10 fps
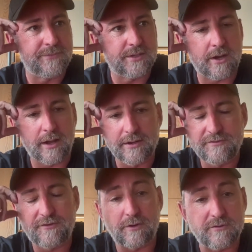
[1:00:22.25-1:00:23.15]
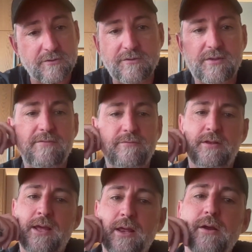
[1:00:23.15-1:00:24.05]
kind of social safety
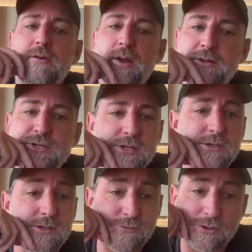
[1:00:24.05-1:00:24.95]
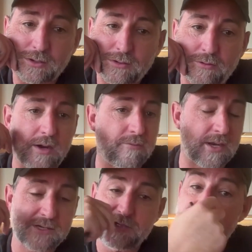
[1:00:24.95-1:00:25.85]
net around you, you've got a great
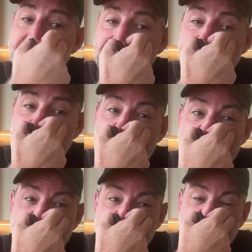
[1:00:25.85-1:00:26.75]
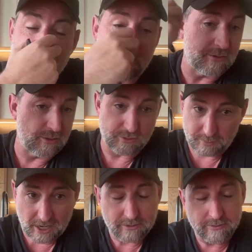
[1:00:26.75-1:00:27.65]
relationship with your wife and your family, or your
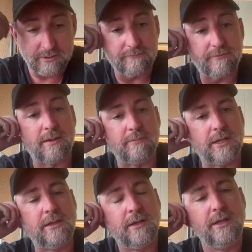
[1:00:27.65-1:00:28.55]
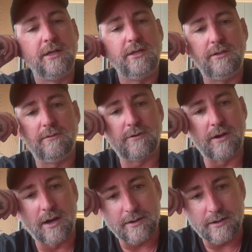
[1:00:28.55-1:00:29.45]
partner and your family, you've
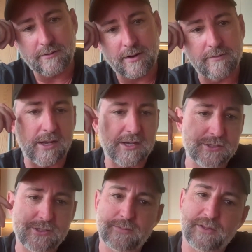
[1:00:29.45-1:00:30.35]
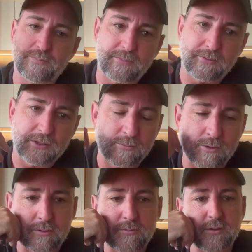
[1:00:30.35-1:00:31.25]
got a great relationship with the people that you
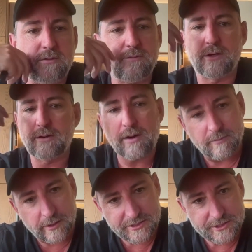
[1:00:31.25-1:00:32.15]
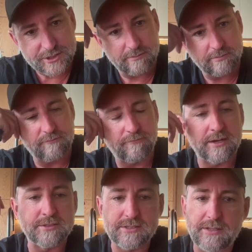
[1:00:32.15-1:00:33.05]
work with, you've got a great relationship with
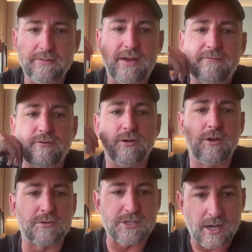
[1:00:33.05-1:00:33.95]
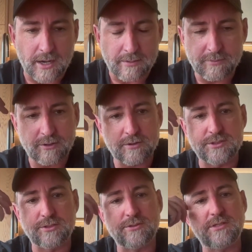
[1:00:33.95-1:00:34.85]
friends that you've had for a long time, those
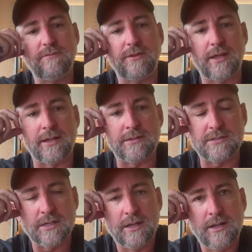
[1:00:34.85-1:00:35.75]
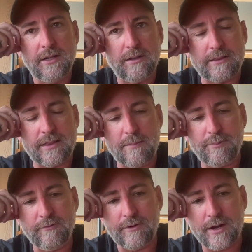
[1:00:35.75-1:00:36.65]
sorts of things, like that
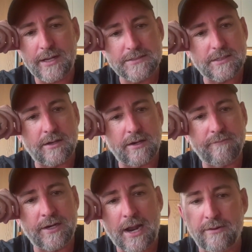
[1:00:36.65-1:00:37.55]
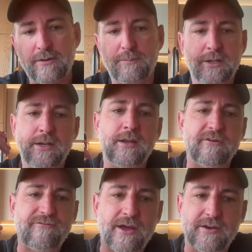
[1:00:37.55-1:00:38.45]
provides a kind of an underpinning and a
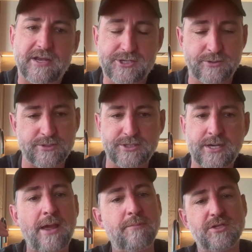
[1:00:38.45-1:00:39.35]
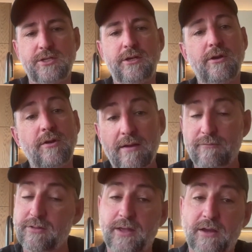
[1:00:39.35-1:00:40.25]
foundation which enables you to do
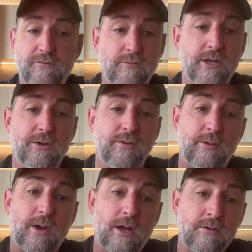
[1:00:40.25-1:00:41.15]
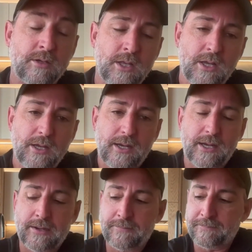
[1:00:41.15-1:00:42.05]
everything else really, really well.
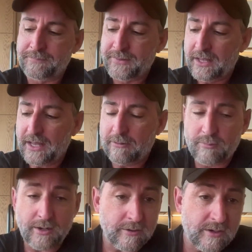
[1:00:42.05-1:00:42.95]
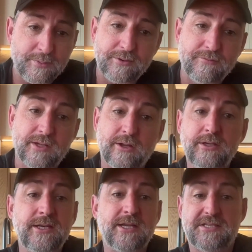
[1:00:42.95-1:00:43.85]
And we're in a bit of a
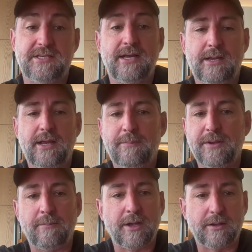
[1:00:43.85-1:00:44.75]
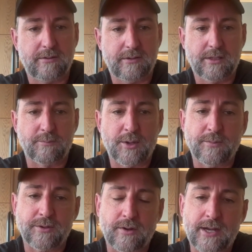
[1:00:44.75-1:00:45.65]
loneliness epidemic at the
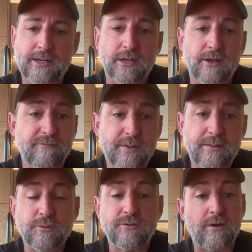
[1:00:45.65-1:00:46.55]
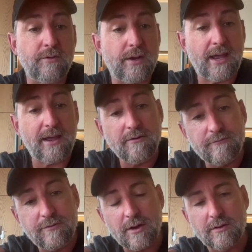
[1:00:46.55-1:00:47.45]
moment, right? A lot of people don't
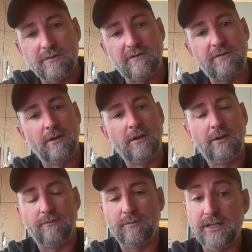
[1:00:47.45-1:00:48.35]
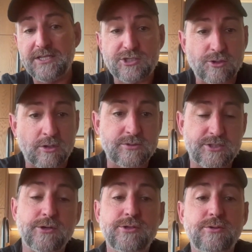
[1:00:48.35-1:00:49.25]
have those really strong
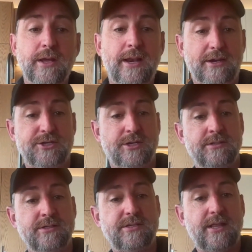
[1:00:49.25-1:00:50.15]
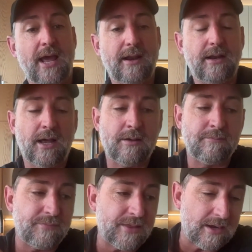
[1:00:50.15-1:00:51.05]
social connections that
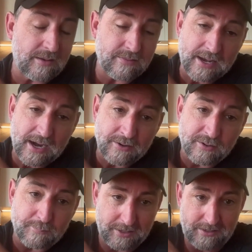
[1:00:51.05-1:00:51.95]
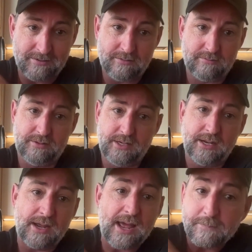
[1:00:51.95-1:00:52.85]
underpin
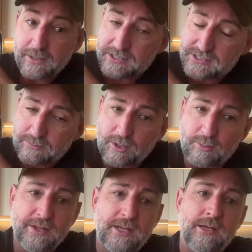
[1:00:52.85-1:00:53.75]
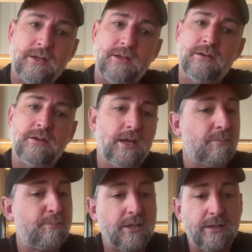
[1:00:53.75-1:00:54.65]
their happiness and well-being, and
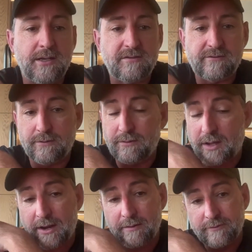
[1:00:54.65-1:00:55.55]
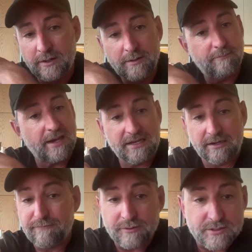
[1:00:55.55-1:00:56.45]
ability to kind of make a
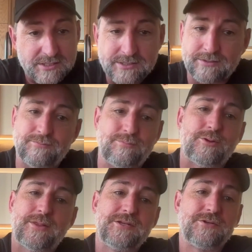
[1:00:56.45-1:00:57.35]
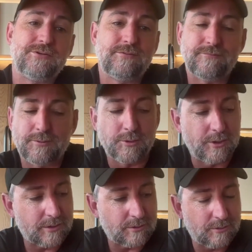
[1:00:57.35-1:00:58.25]
difference in what they do for
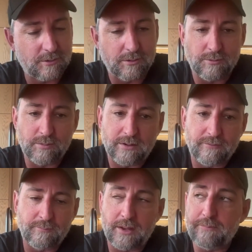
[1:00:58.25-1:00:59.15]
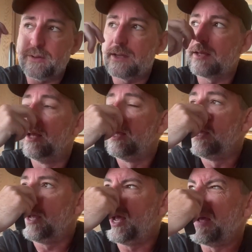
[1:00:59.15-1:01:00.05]
work, or whatever it might be.
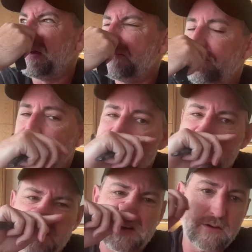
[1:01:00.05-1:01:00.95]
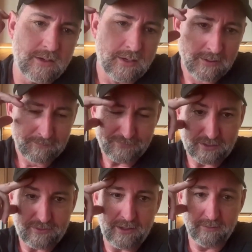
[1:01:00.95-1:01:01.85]
And so I
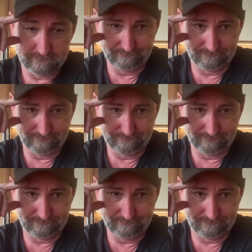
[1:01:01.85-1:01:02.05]
think